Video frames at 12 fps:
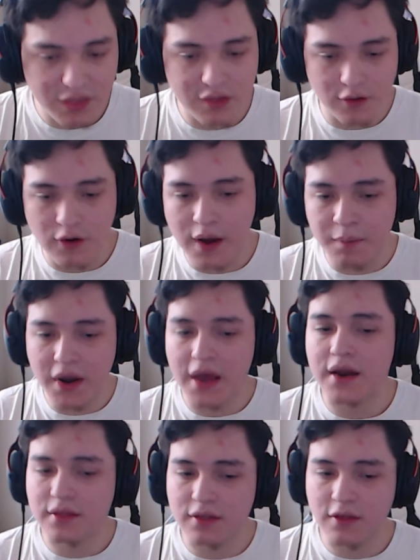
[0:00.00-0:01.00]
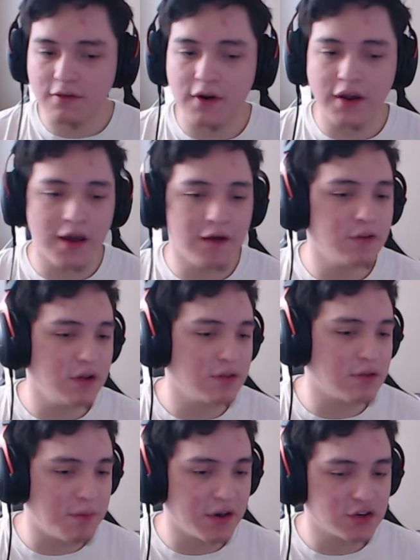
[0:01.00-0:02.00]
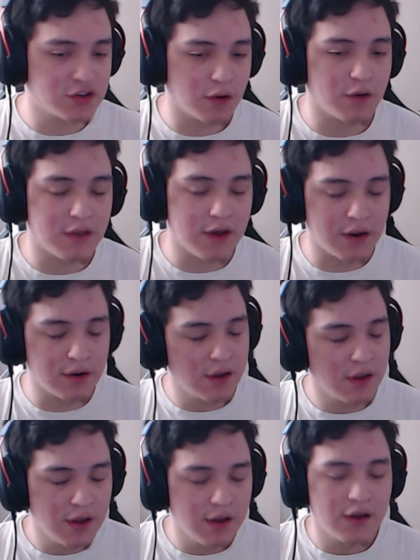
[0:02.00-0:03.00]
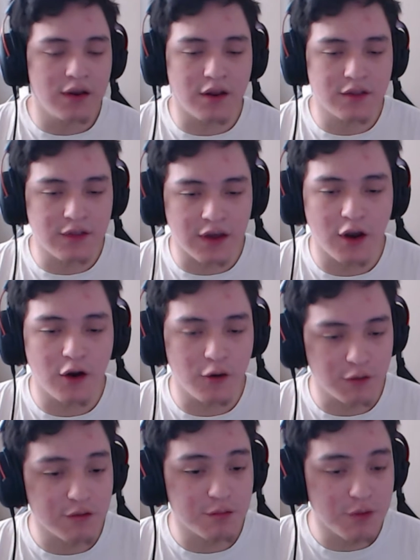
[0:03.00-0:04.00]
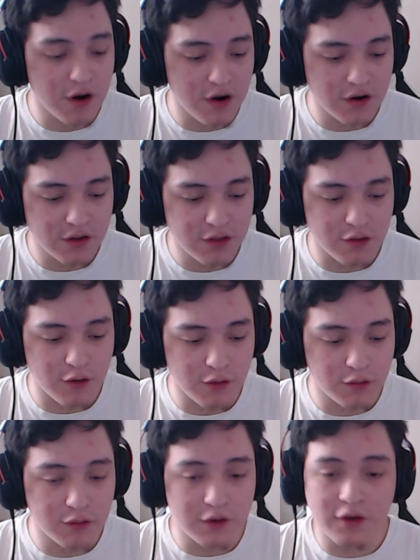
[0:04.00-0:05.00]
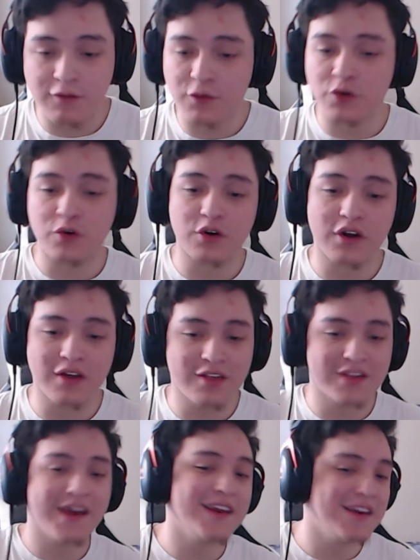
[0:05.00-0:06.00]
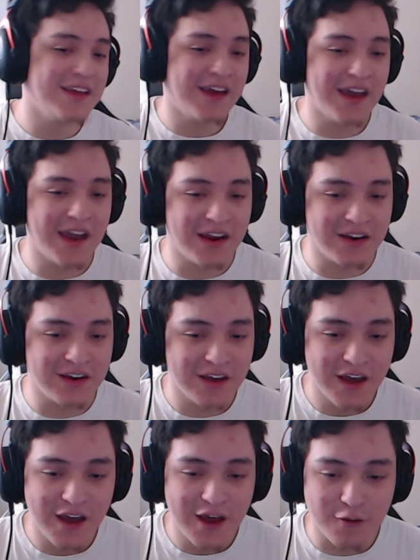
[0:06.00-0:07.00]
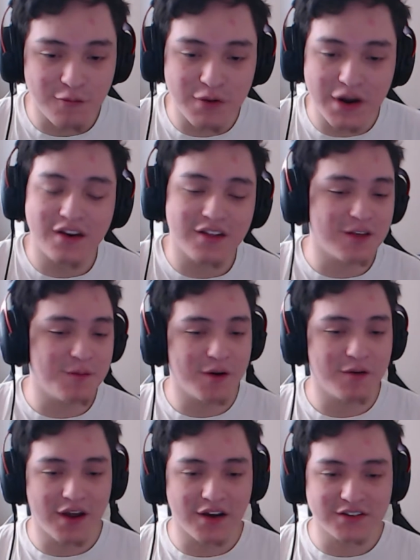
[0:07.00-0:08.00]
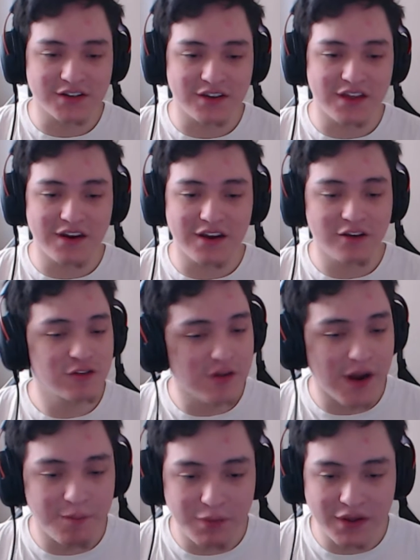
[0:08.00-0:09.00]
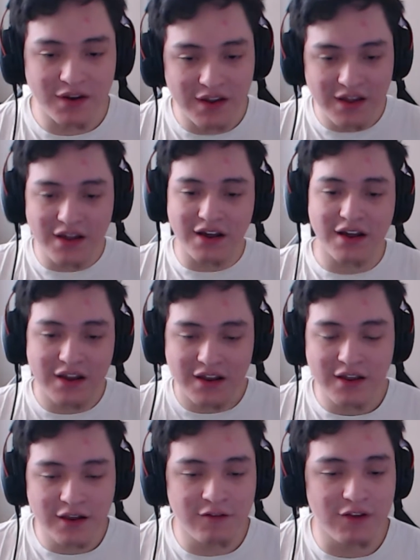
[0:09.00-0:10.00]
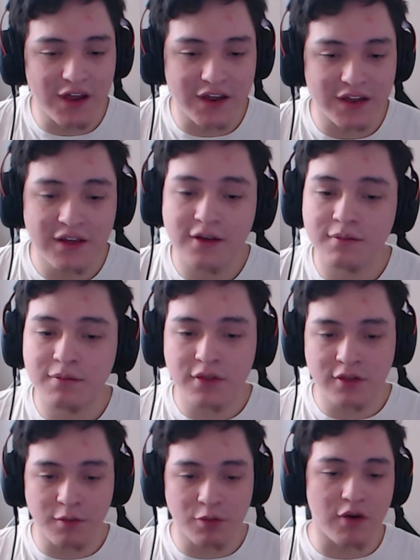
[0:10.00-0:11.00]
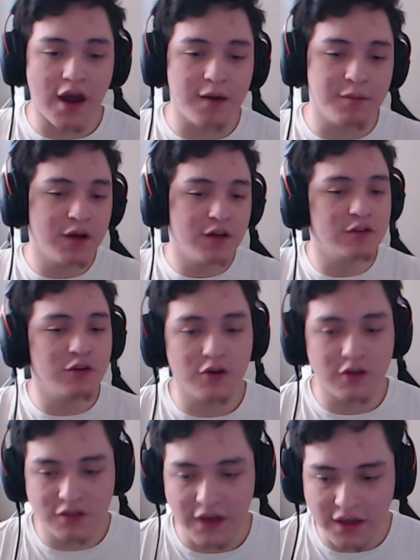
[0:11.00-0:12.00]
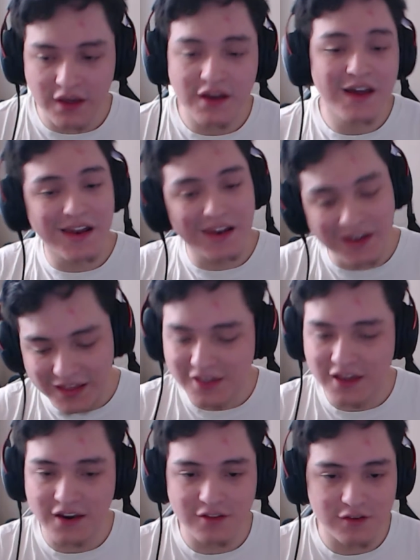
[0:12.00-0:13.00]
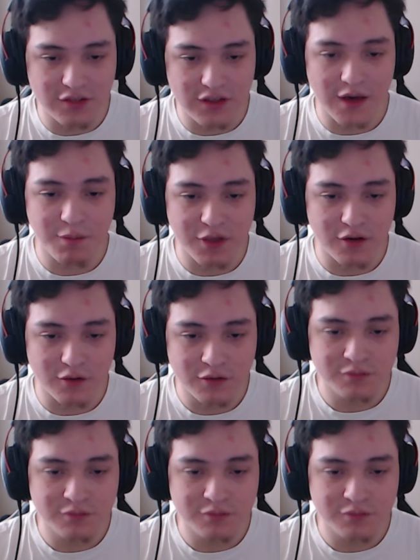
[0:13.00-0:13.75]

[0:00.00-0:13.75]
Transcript: So I'm going to edit these very heavily to make sure that nothing goes wrong. So if you're excited and ready to see my reaction, then strap in, leave a like, subscribe, do your thing. Let's get into the episode.